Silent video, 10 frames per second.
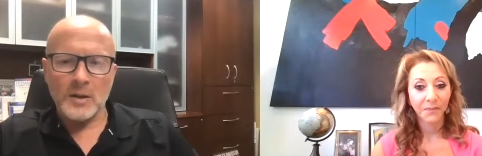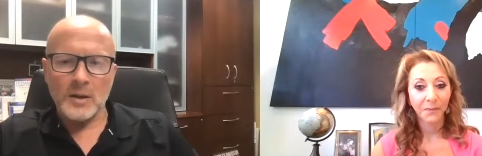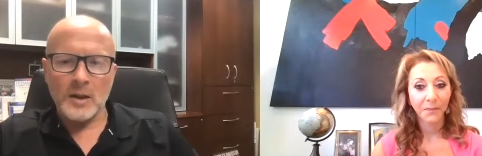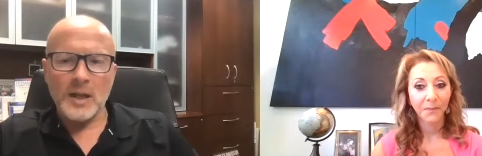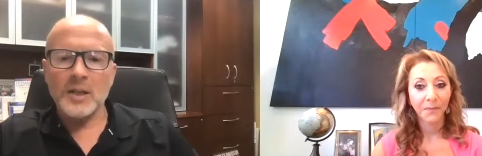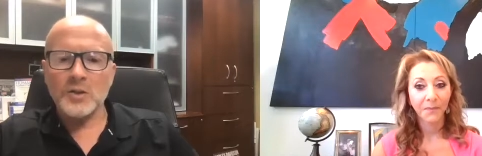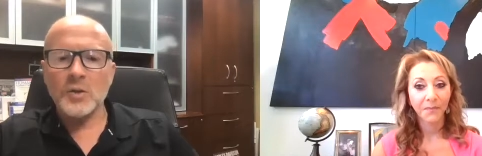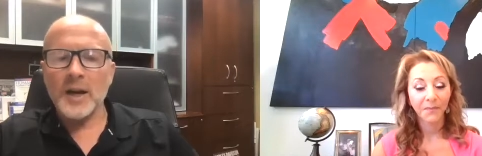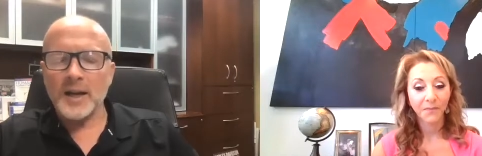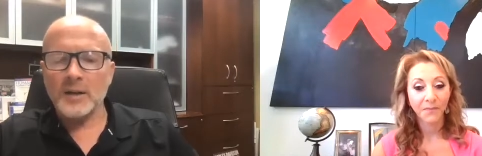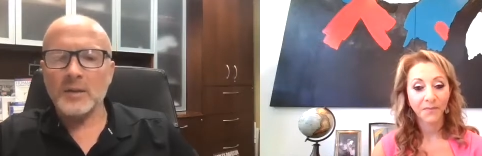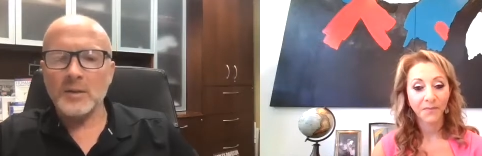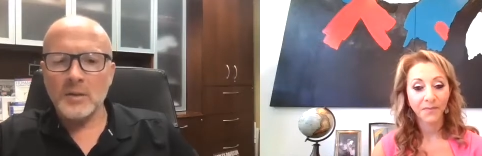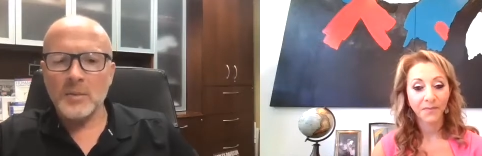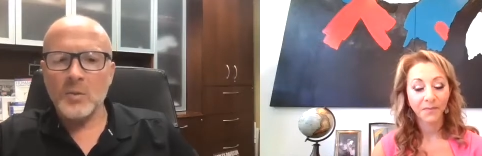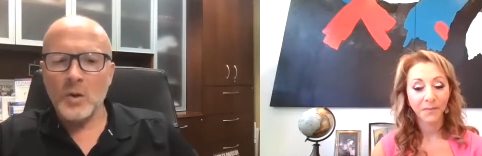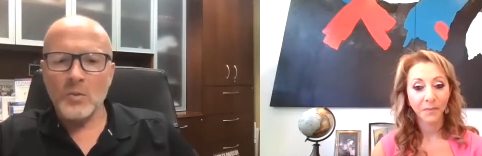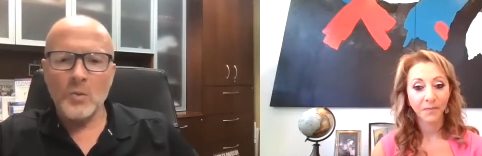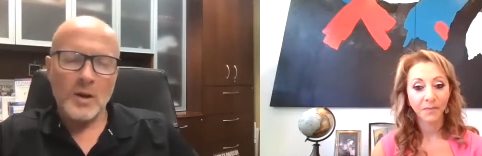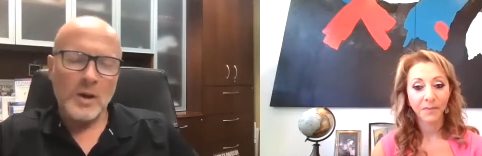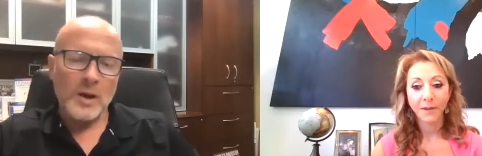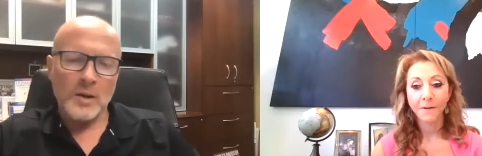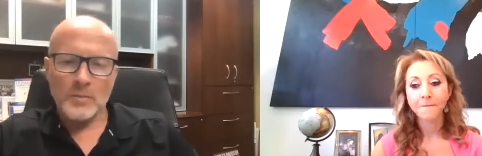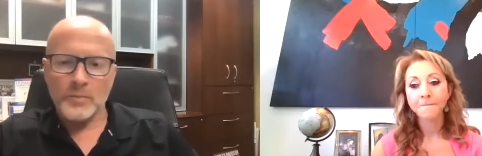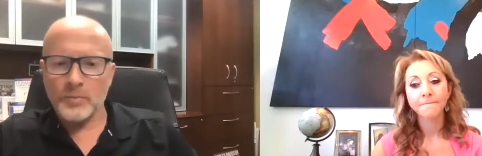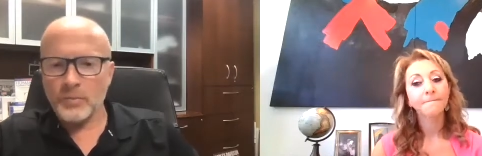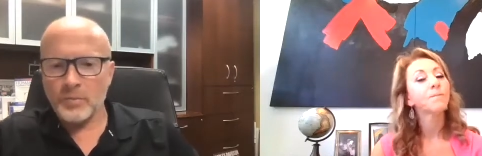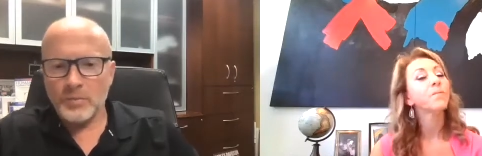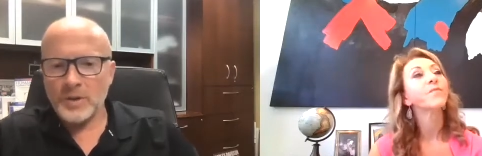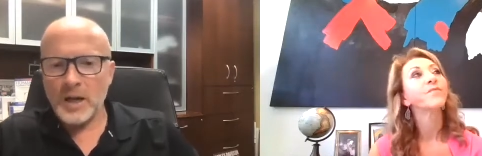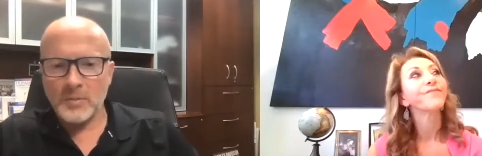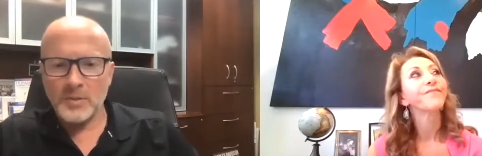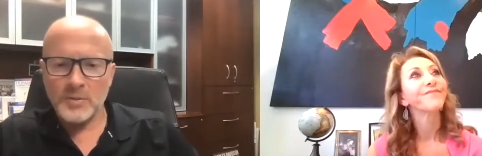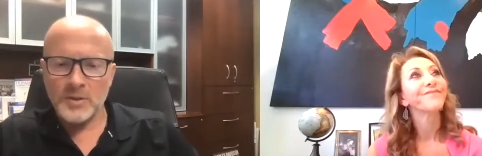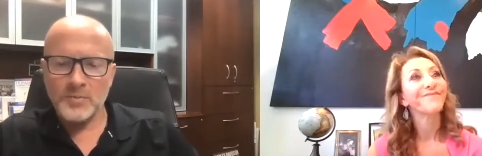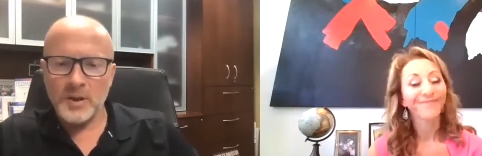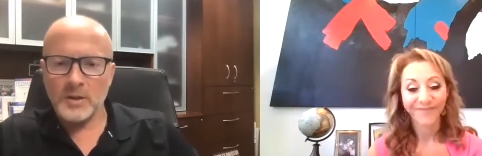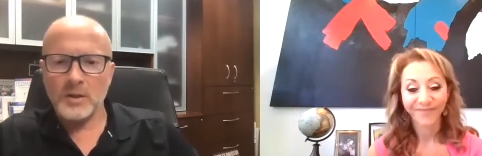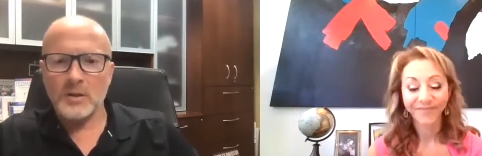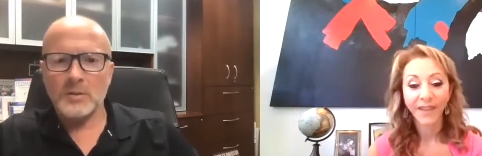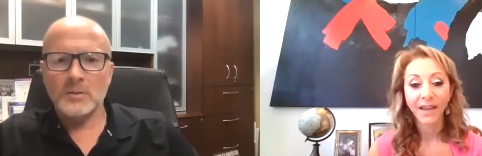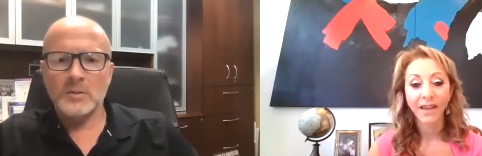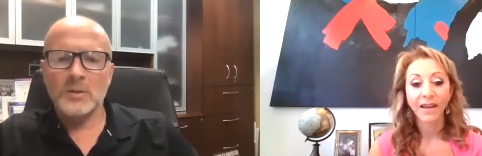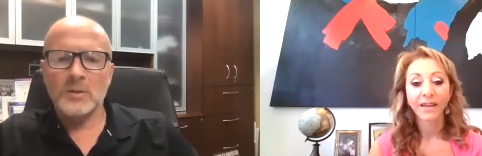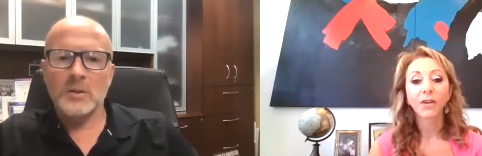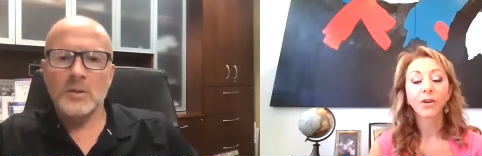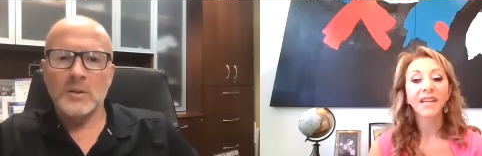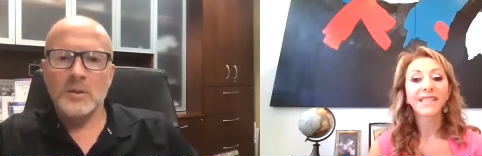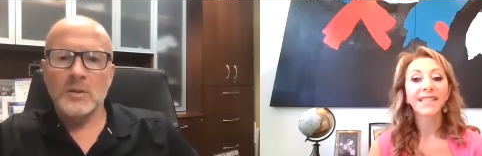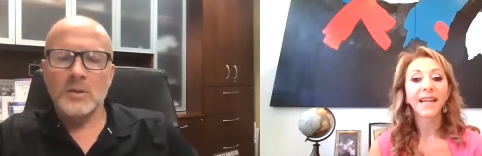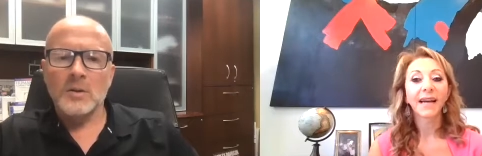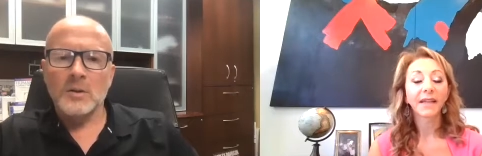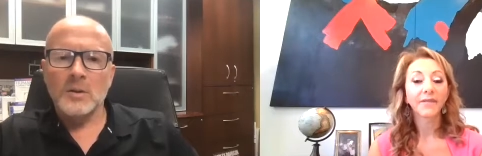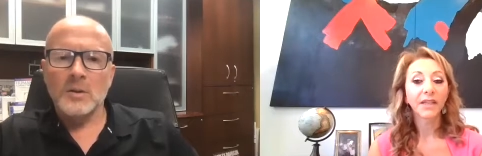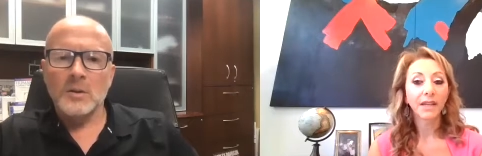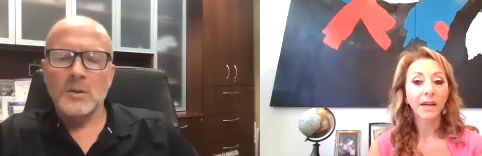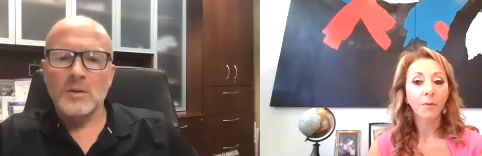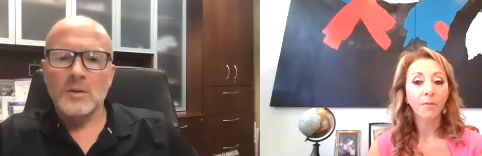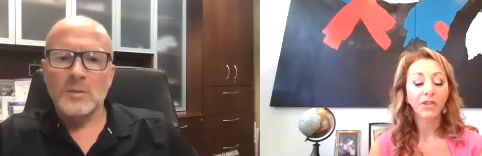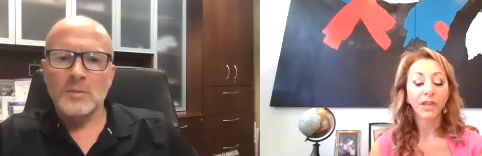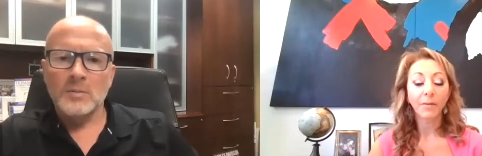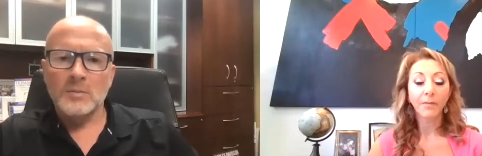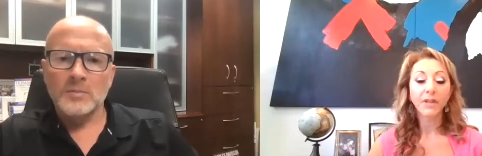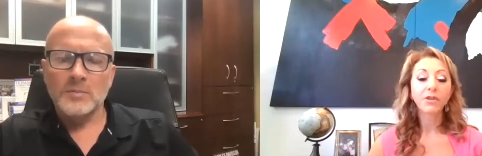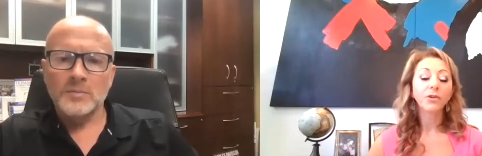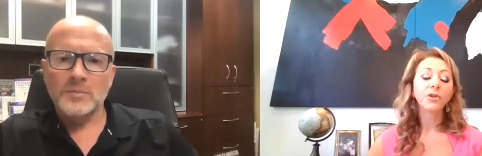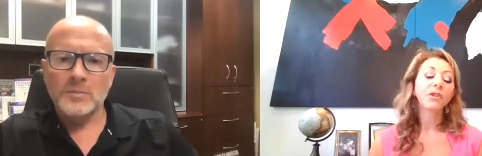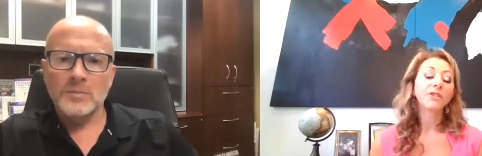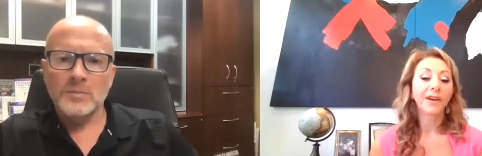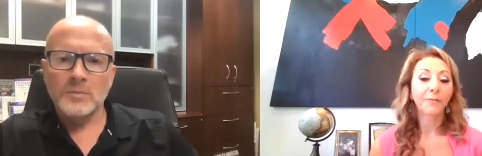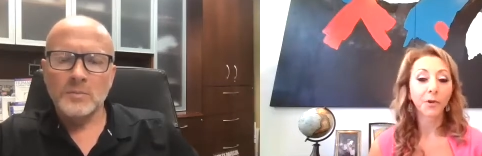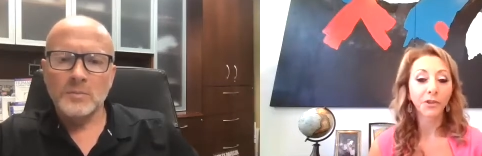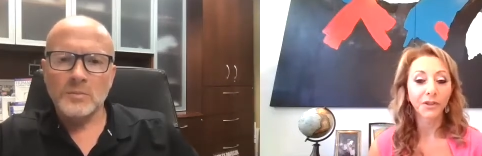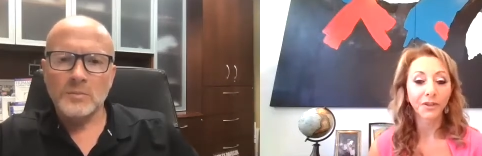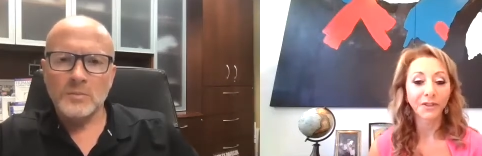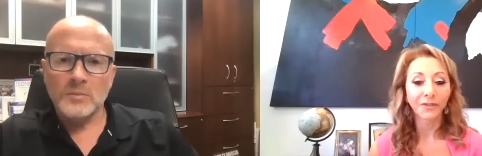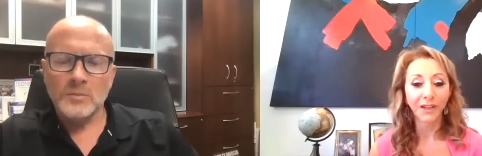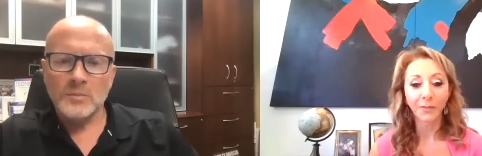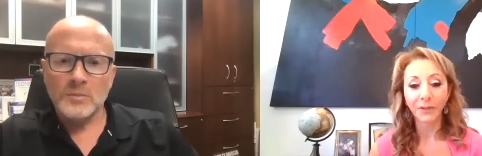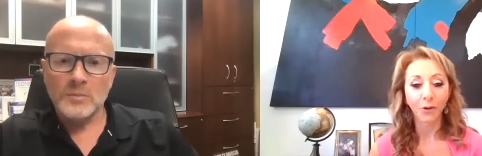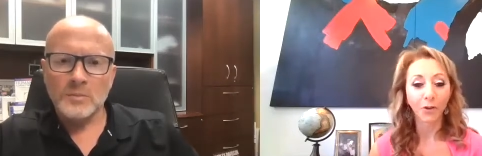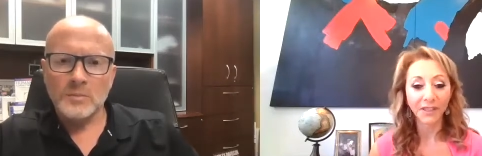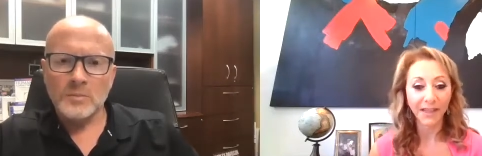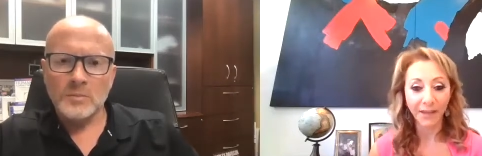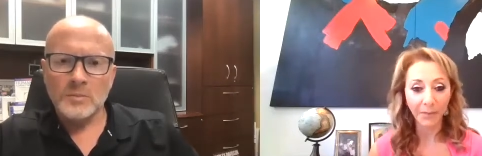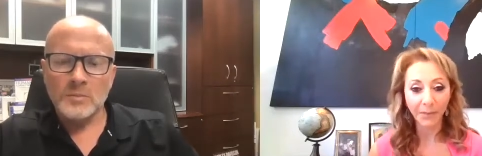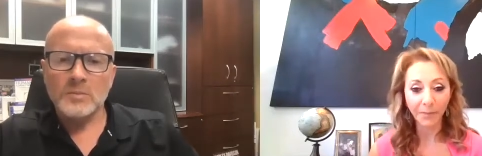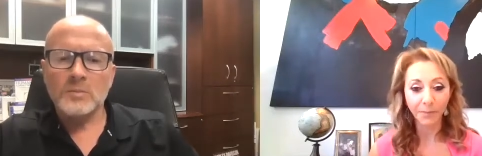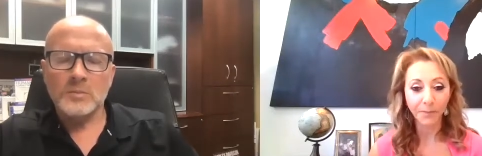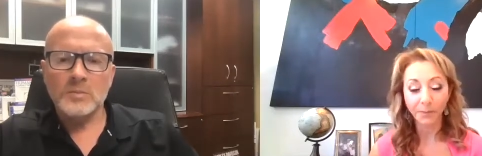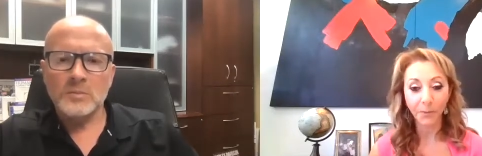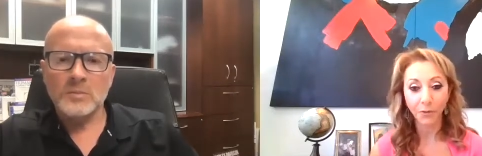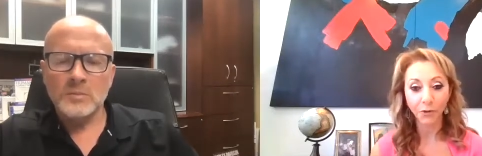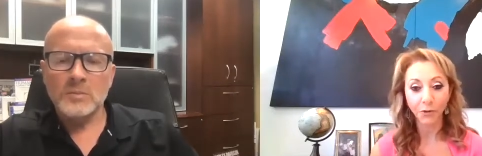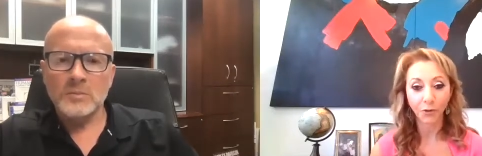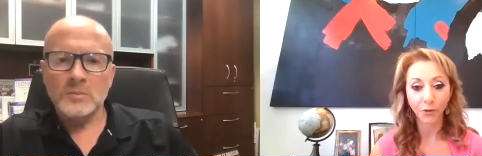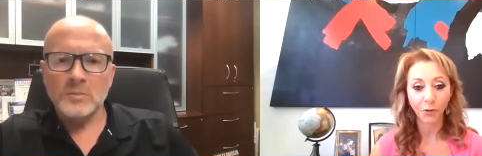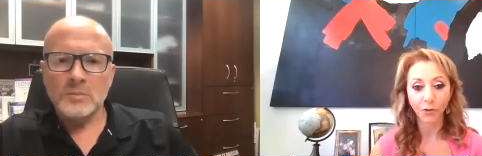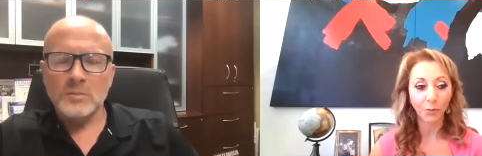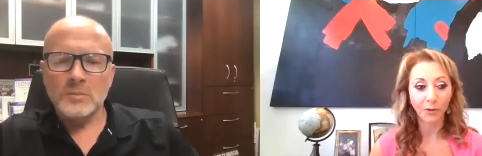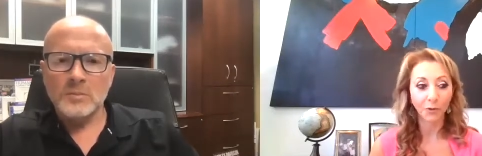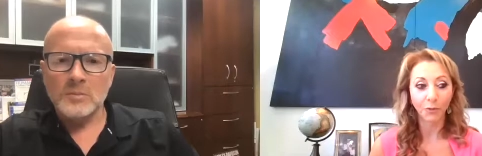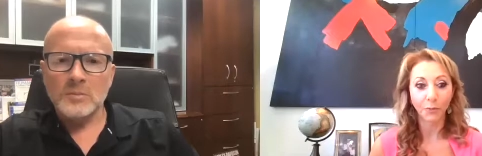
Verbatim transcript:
Speaker 1: getting trained? I mean, what, what kind of time should be spent there?
Speaker 2: you know, it's not even how much time. I mean, you, you need to have personal development all the time. I mean, people should do should be doing